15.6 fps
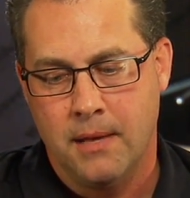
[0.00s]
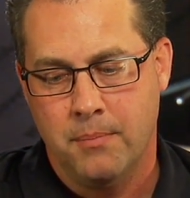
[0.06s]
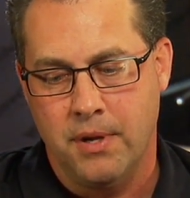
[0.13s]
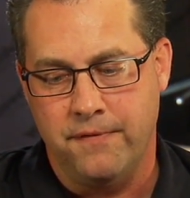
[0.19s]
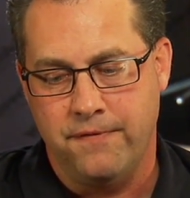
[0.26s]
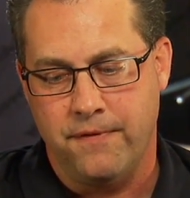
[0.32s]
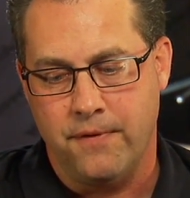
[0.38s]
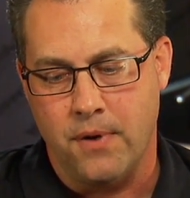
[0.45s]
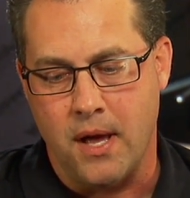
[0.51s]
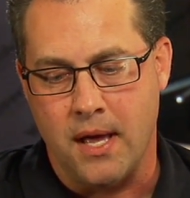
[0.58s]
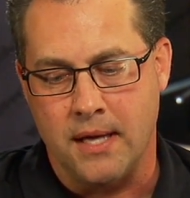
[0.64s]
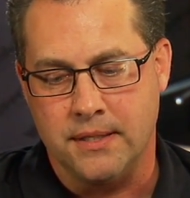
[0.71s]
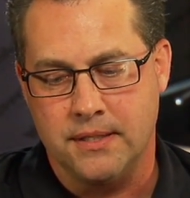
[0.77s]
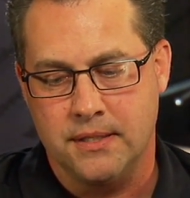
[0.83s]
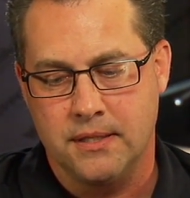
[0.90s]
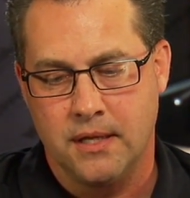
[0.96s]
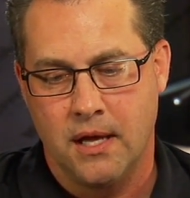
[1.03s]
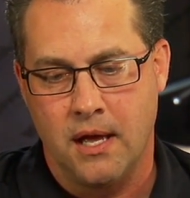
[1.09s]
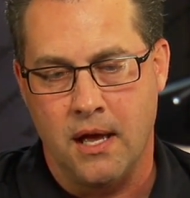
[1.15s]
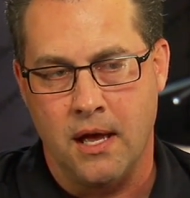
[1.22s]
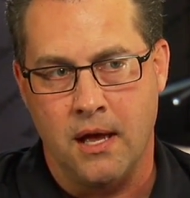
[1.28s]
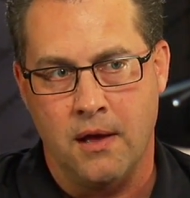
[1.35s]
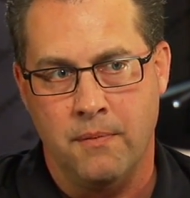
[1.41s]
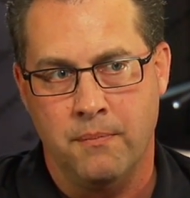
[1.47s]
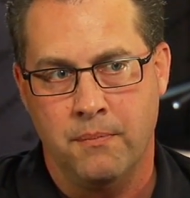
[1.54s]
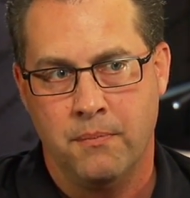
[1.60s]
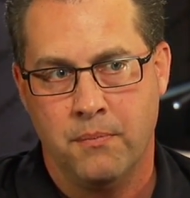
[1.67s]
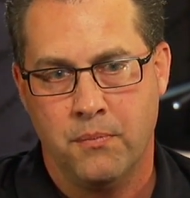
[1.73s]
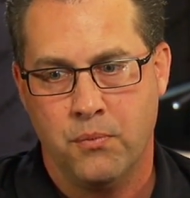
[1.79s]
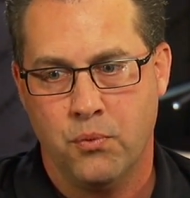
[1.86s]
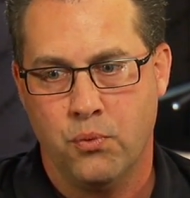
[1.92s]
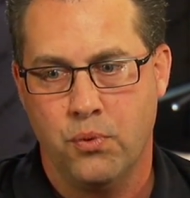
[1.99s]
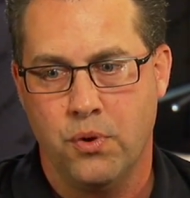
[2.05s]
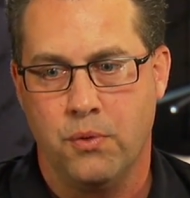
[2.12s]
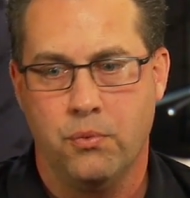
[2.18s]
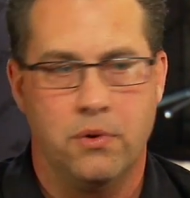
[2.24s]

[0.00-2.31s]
But for us, um, we're,